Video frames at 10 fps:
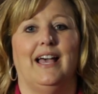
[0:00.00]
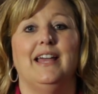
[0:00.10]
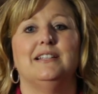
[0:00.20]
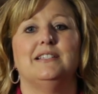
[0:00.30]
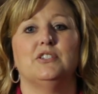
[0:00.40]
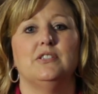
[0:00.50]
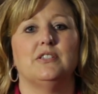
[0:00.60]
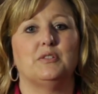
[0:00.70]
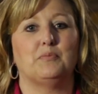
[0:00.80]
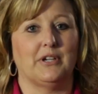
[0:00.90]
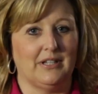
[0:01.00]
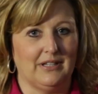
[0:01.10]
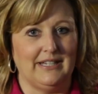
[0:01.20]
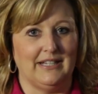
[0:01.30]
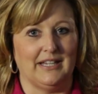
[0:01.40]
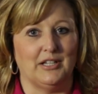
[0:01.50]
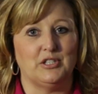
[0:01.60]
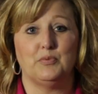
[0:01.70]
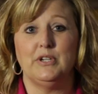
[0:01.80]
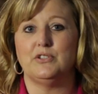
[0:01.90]
In addition to spring cleaning,
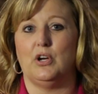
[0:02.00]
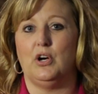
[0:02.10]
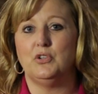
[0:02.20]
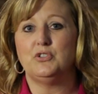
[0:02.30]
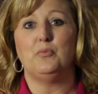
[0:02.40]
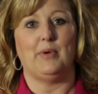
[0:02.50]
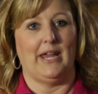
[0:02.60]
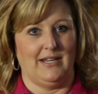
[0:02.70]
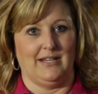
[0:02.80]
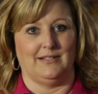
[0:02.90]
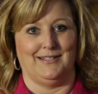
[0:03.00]
spring is also painting